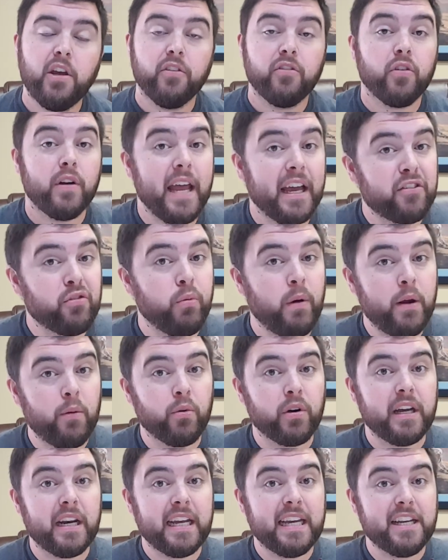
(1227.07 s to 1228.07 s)
So next week,
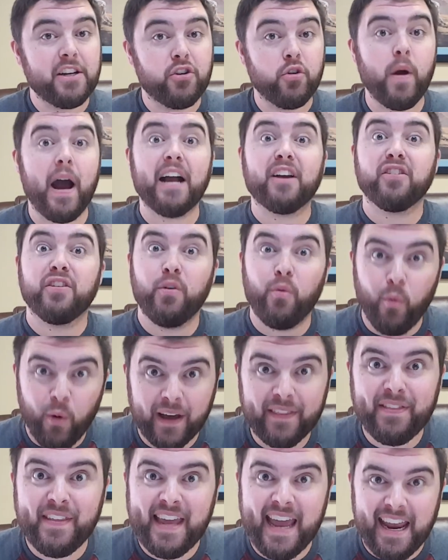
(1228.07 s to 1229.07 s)
we're going to get into actually
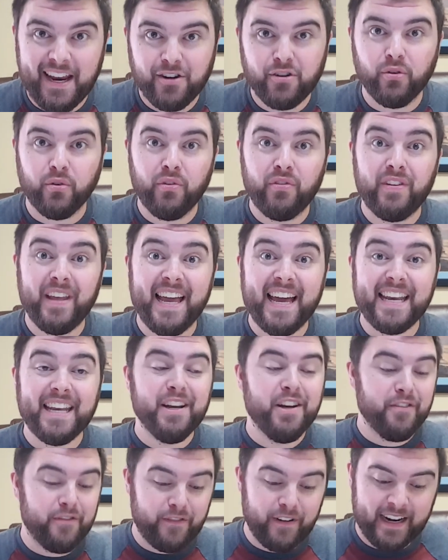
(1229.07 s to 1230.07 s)
what the angel said.
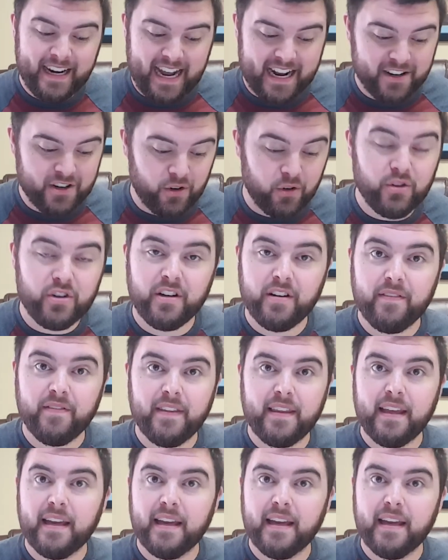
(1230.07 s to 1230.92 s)
Isn't it funny? I told you.